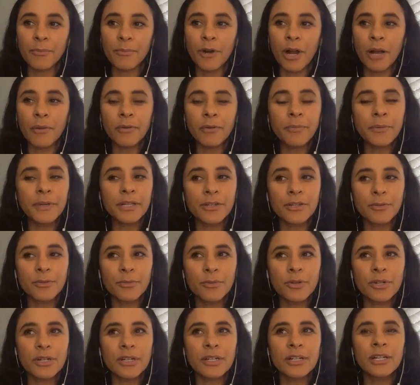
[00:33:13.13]
I'm probably a
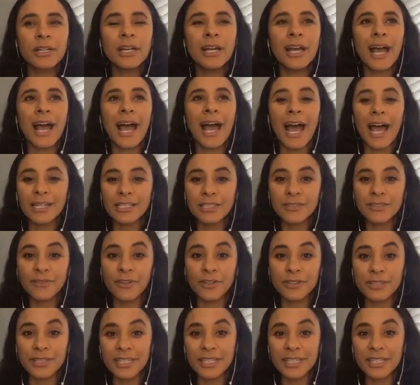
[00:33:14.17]
little more active